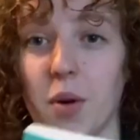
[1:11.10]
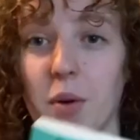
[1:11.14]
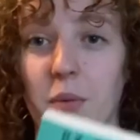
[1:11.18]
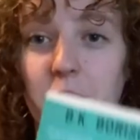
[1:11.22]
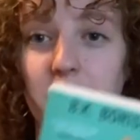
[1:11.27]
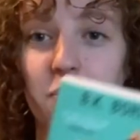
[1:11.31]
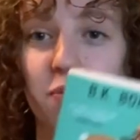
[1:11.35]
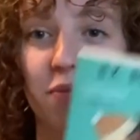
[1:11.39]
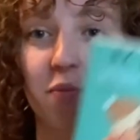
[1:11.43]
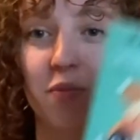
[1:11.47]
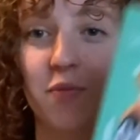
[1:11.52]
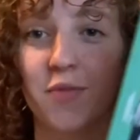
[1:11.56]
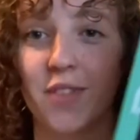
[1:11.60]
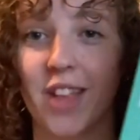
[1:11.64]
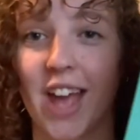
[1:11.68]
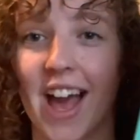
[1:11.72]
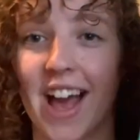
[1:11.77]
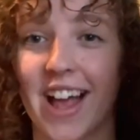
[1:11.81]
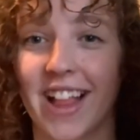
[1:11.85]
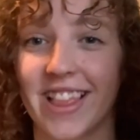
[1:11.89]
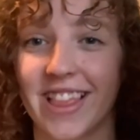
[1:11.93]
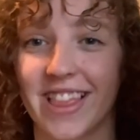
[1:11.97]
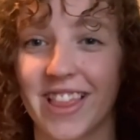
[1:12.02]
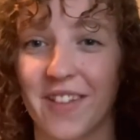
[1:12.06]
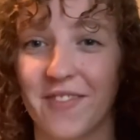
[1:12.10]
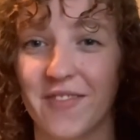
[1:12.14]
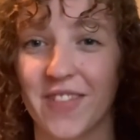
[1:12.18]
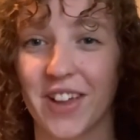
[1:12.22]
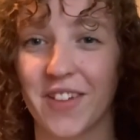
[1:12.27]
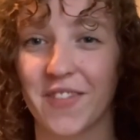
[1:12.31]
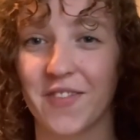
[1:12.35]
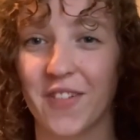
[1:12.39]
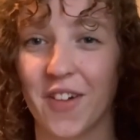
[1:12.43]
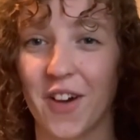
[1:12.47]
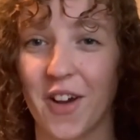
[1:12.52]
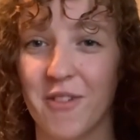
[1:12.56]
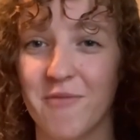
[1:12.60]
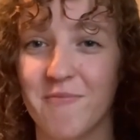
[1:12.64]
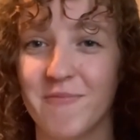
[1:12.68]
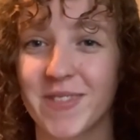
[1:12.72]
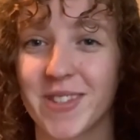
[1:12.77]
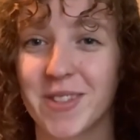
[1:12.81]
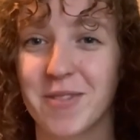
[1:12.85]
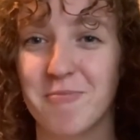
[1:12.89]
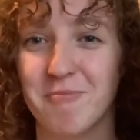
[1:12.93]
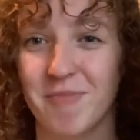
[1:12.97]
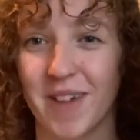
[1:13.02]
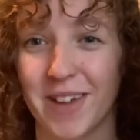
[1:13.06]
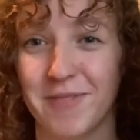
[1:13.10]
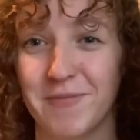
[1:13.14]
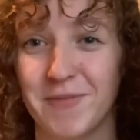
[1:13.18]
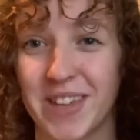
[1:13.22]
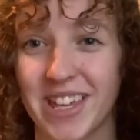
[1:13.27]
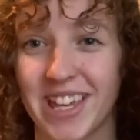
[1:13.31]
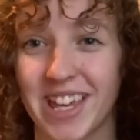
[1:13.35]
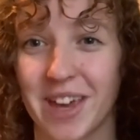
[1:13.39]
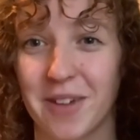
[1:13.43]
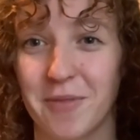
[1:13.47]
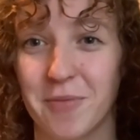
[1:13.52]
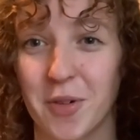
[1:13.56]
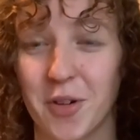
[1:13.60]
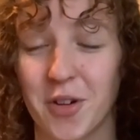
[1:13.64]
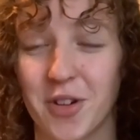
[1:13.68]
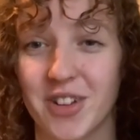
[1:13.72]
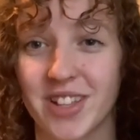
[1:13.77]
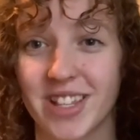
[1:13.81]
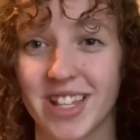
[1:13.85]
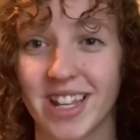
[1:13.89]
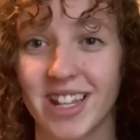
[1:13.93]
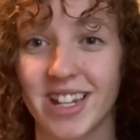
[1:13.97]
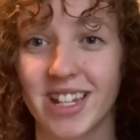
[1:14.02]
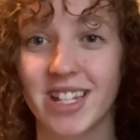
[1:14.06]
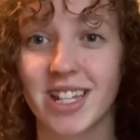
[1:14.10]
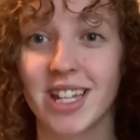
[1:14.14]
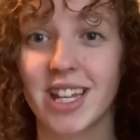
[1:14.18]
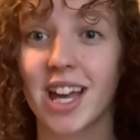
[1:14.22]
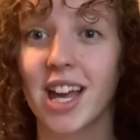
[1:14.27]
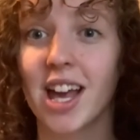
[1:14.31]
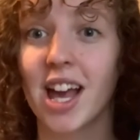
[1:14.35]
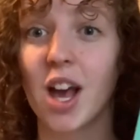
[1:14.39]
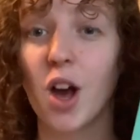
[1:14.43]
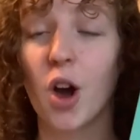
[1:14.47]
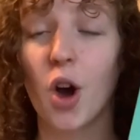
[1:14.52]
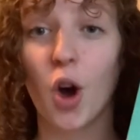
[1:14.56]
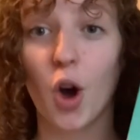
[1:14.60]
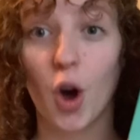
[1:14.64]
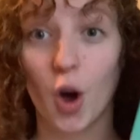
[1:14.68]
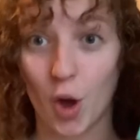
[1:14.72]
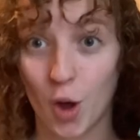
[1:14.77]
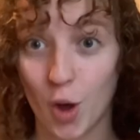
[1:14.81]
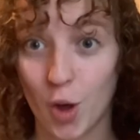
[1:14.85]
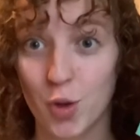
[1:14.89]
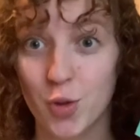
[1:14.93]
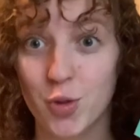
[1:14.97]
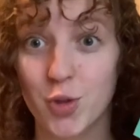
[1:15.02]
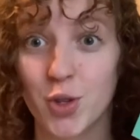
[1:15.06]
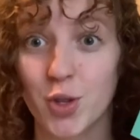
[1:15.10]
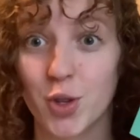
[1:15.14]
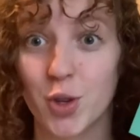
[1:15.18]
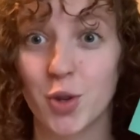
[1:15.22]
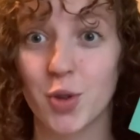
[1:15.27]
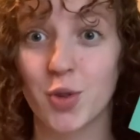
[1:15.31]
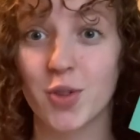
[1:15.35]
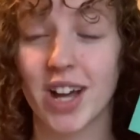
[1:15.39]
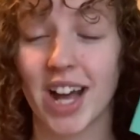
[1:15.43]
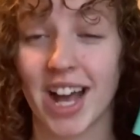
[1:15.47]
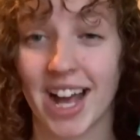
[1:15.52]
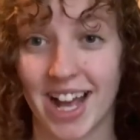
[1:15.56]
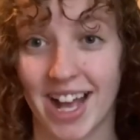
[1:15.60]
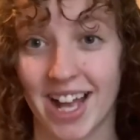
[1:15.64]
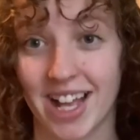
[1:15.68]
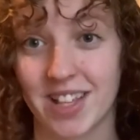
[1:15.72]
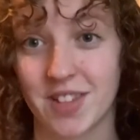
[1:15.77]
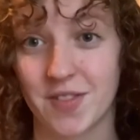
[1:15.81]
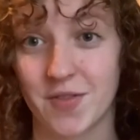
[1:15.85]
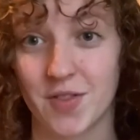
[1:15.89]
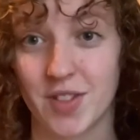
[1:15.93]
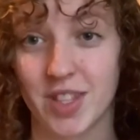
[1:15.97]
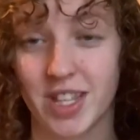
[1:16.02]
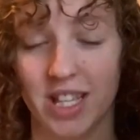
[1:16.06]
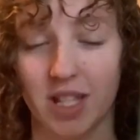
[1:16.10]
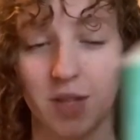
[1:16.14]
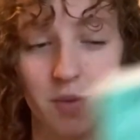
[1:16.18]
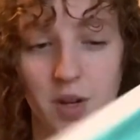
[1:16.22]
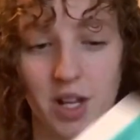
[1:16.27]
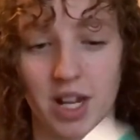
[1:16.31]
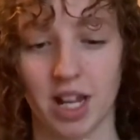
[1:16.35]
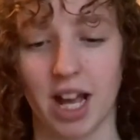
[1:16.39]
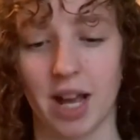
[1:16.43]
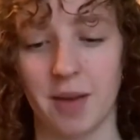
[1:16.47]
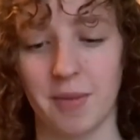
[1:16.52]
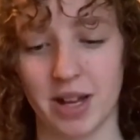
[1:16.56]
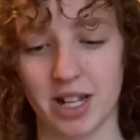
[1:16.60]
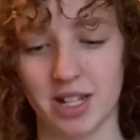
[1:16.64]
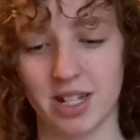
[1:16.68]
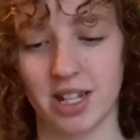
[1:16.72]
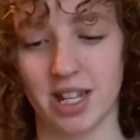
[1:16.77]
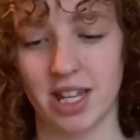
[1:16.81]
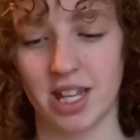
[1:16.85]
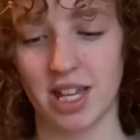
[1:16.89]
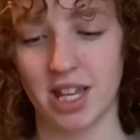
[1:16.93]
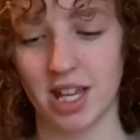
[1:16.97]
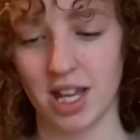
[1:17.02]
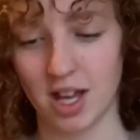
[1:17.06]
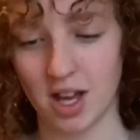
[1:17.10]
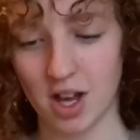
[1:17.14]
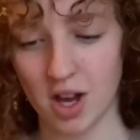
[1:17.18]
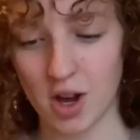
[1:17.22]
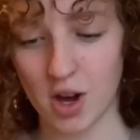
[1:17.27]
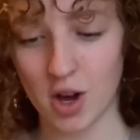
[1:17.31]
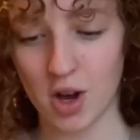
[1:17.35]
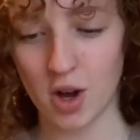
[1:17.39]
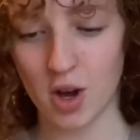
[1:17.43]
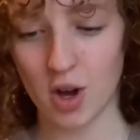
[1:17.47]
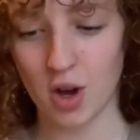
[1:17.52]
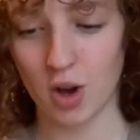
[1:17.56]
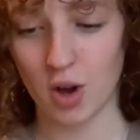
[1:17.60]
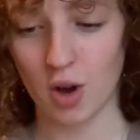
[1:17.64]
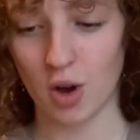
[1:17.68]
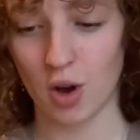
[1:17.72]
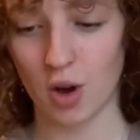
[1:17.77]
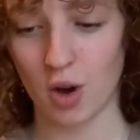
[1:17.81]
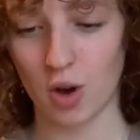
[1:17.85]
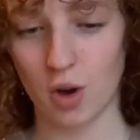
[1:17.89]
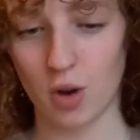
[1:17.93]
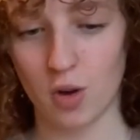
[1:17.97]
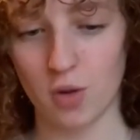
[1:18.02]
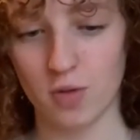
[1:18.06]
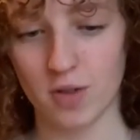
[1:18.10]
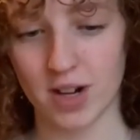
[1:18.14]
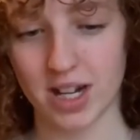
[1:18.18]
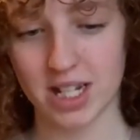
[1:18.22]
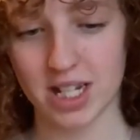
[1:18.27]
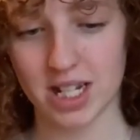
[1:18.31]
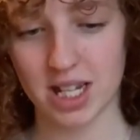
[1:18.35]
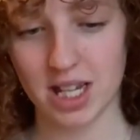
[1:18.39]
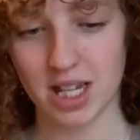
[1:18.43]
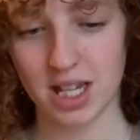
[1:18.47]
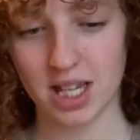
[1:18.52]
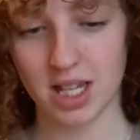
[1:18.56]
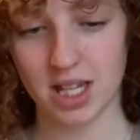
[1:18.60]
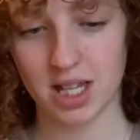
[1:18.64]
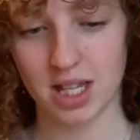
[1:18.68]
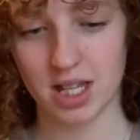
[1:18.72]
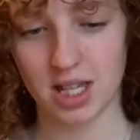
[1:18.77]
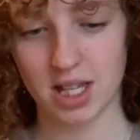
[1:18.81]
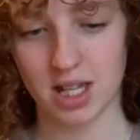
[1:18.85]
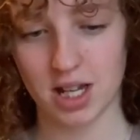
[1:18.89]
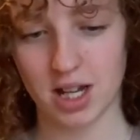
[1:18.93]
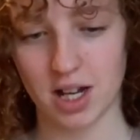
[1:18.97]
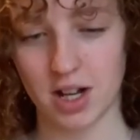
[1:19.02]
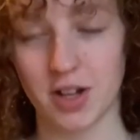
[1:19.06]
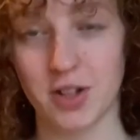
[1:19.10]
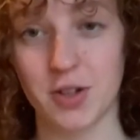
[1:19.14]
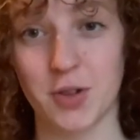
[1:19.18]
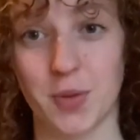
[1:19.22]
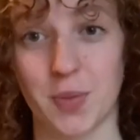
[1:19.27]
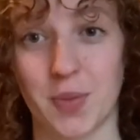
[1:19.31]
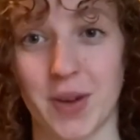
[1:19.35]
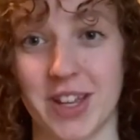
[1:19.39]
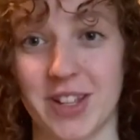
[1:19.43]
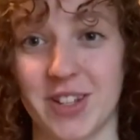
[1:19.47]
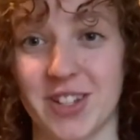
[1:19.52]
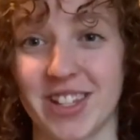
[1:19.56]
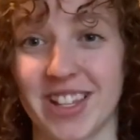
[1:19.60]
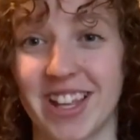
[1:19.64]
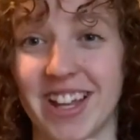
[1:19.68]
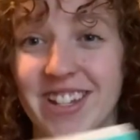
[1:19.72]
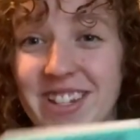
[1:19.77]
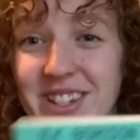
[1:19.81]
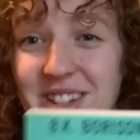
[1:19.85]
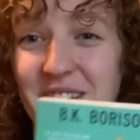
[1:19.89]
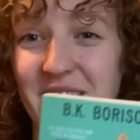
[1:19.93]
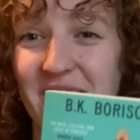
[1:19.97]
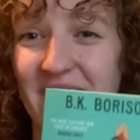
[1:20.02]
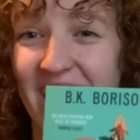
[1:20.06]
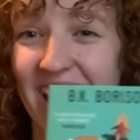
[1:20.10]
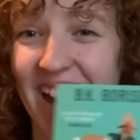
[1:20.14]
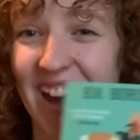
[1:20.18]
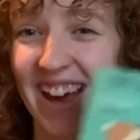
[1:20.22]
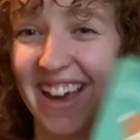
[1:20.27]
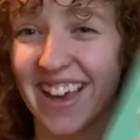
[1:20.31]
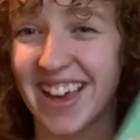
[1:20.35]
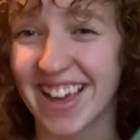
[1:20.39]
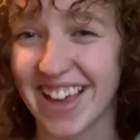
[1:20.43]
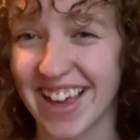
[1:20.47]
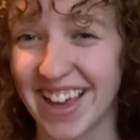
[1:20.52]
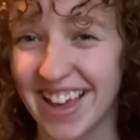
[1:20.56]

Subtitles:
one, Love Like Farms by BK Borisson. Also asked for this one. I'm actually already 100 pages into it.